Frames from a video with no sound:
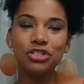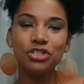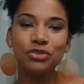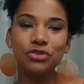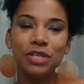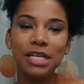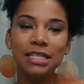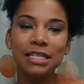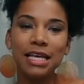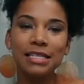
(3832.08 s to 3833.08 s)
do you think
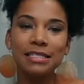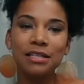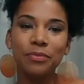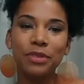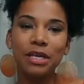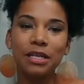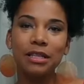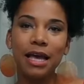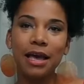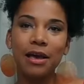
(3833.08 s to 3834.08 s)
that that's something
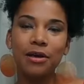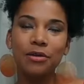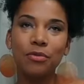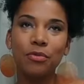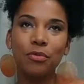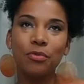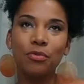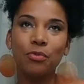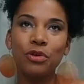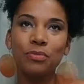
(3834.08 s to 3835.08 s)
that
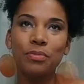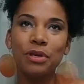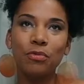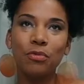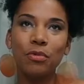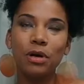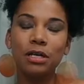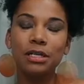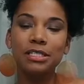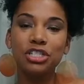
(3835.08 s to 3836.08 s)
would be
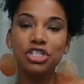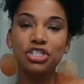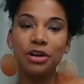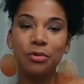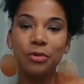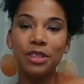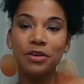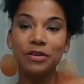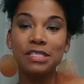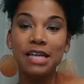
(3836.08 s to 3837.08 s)
good to share with
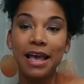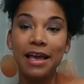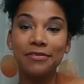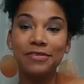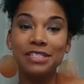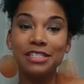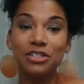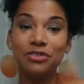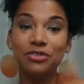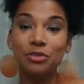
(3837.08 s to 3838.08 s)
your staff and
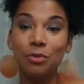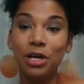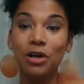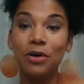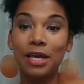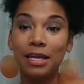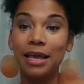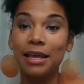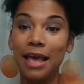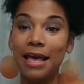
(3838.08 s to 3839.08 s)
teachers as well, and
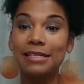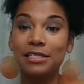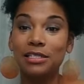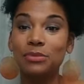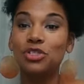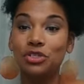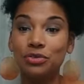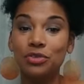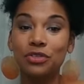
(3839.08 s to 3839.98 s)
ask them to do